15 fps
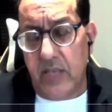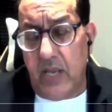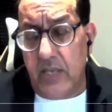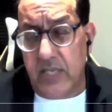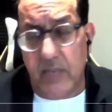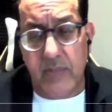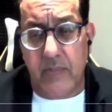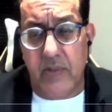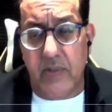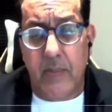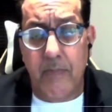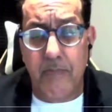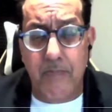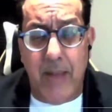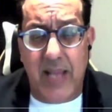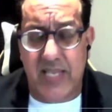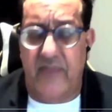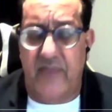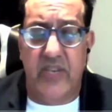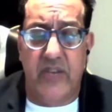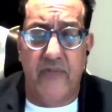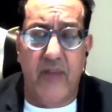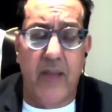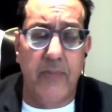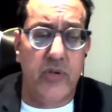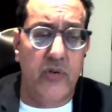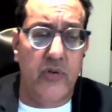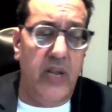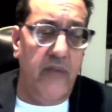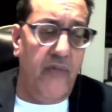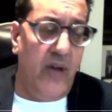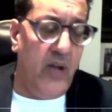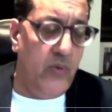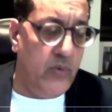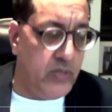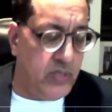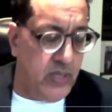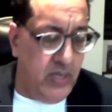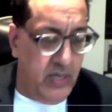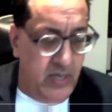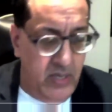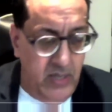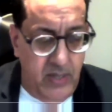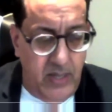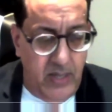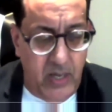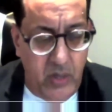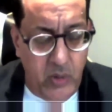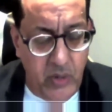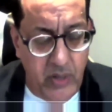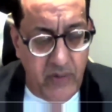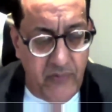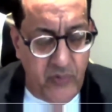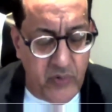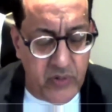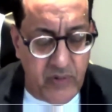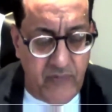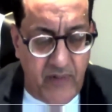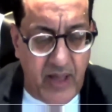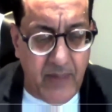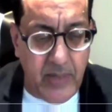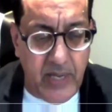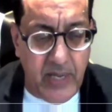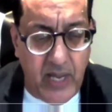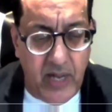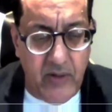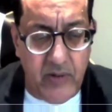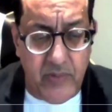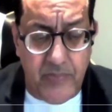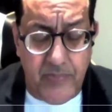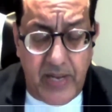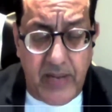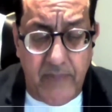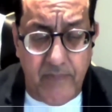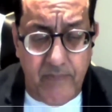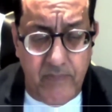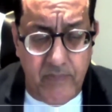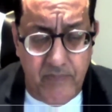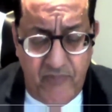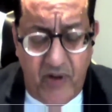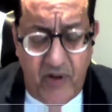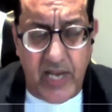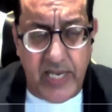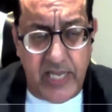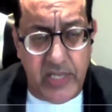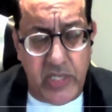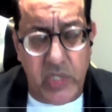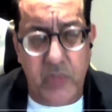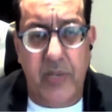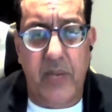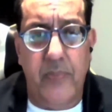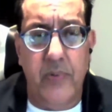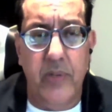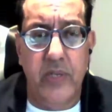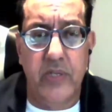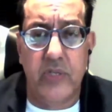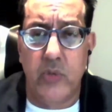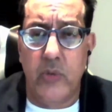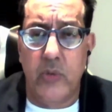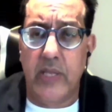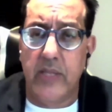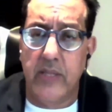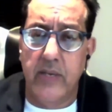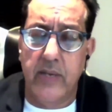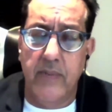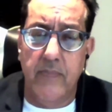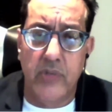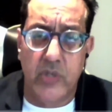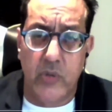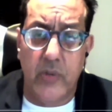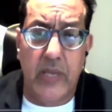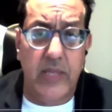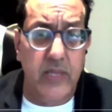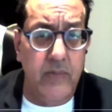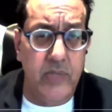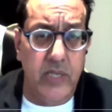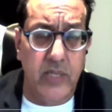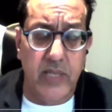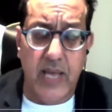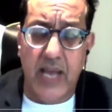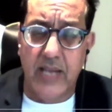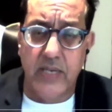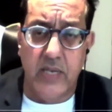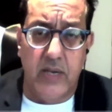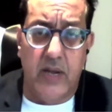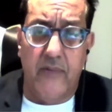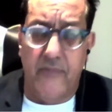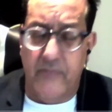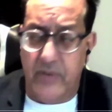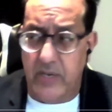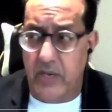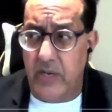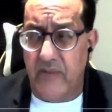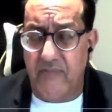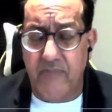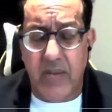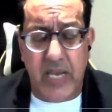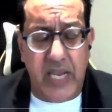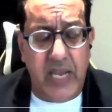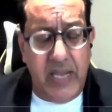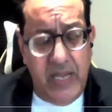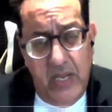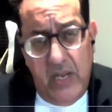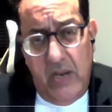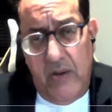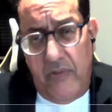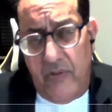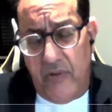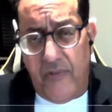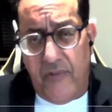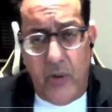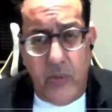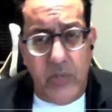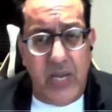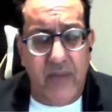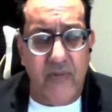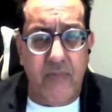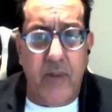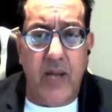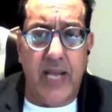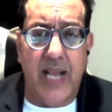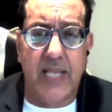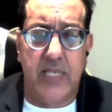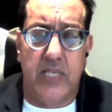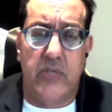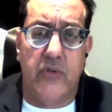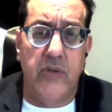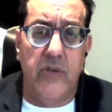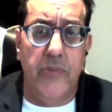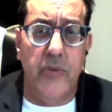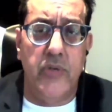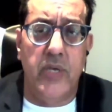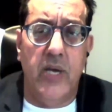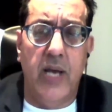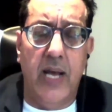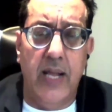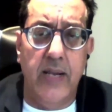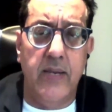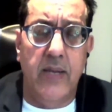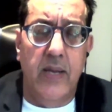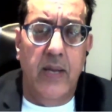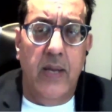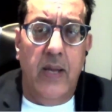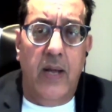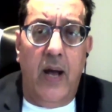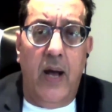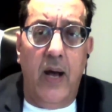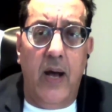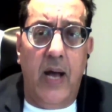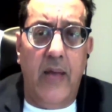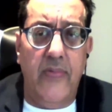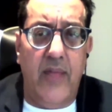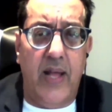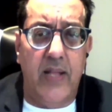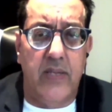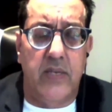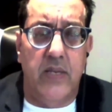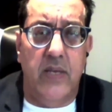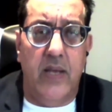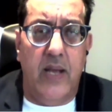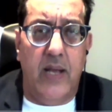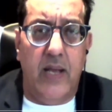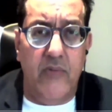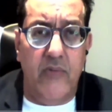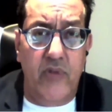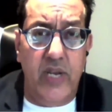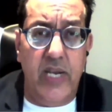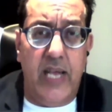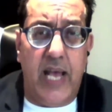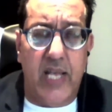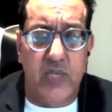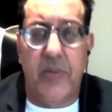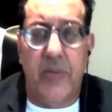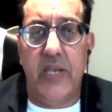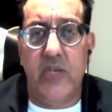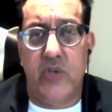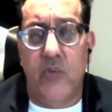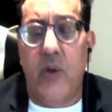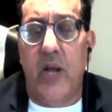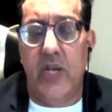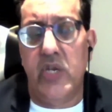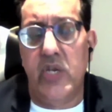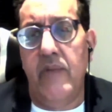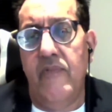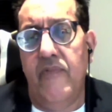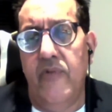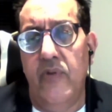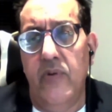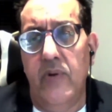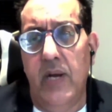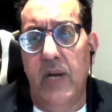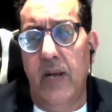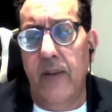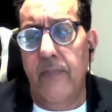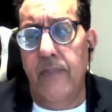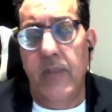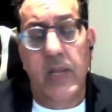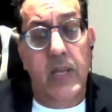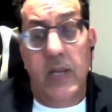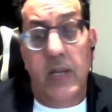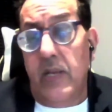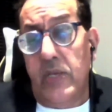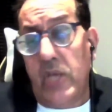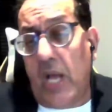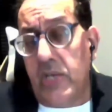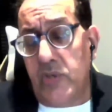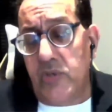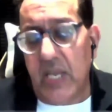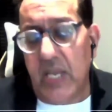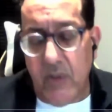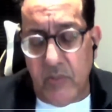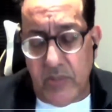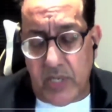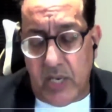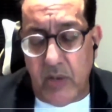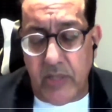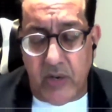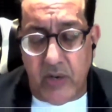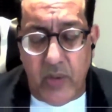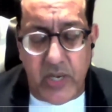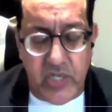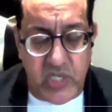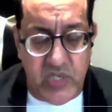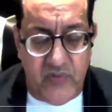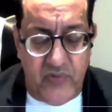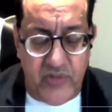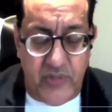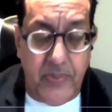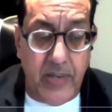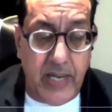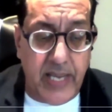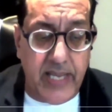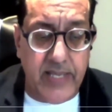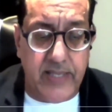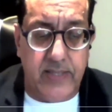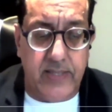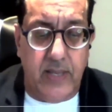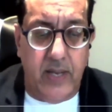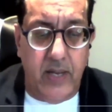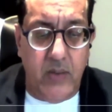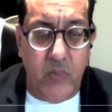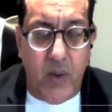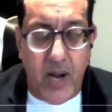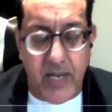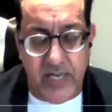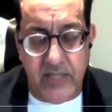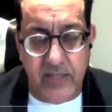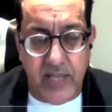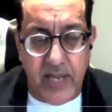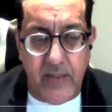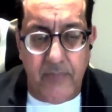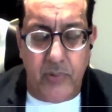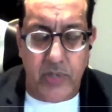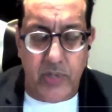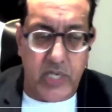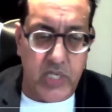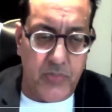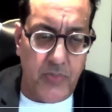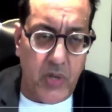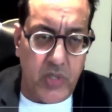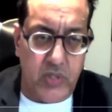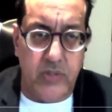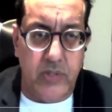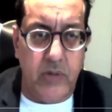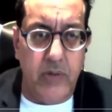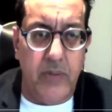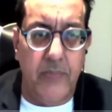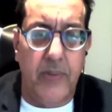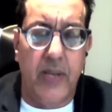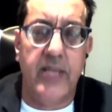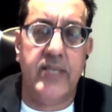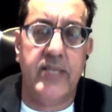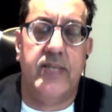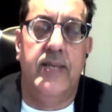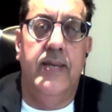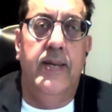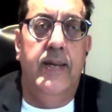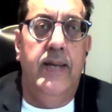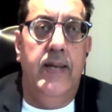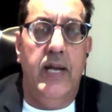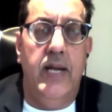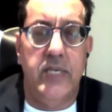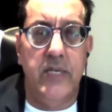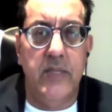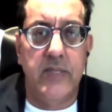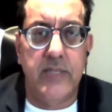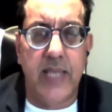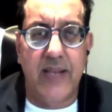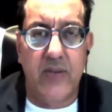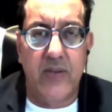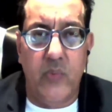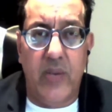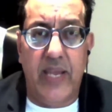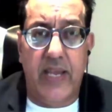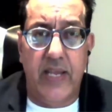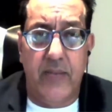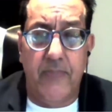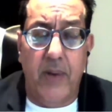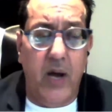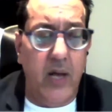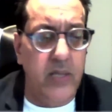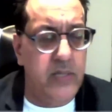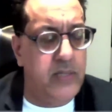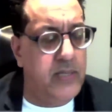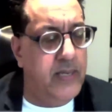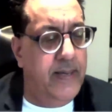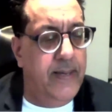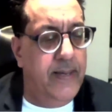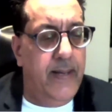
Some of them are massively defamatory. If I was a lawyer for the family, I would be finding these people and suing them, suing them till they had not enough, not enough money mm. for a phone, never mind access to a computer. And, uh, and that really has been quite shameful. Um, as you said a moment ago, there are questions for the police. Uh, why didn't they put a dispersal zone in place until the second week had passed?